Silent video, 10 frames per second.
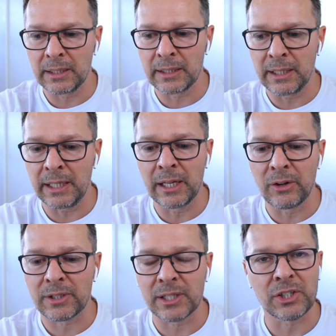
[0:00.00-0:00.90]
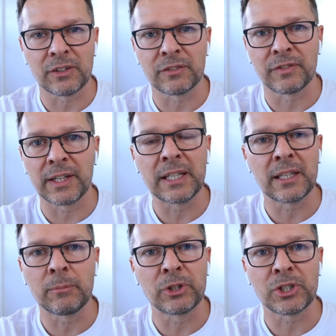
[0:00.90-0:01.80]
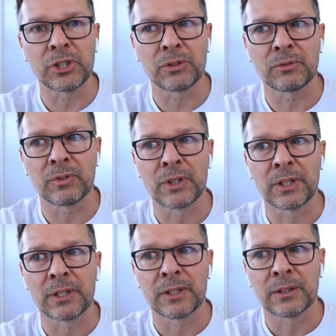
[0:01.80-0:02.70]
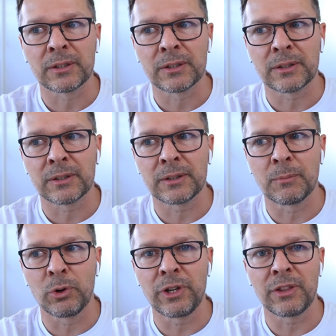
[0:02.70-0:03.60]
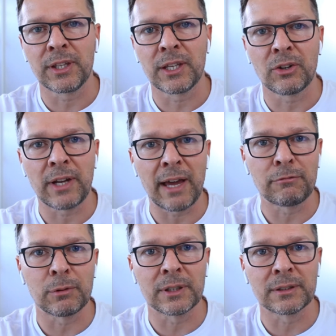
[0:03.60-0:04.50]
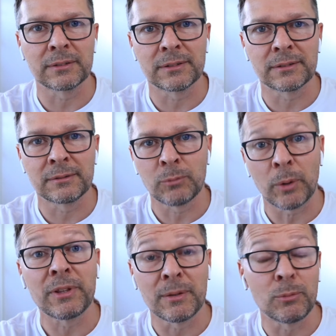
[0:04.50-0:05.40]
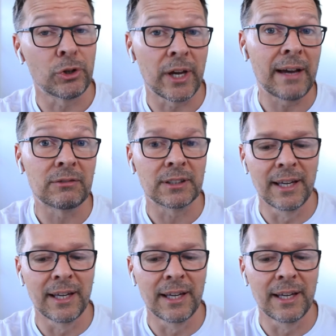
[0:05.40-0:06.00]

the ego is such a funny thing, because the more you think you don't have one, probably the more you have it.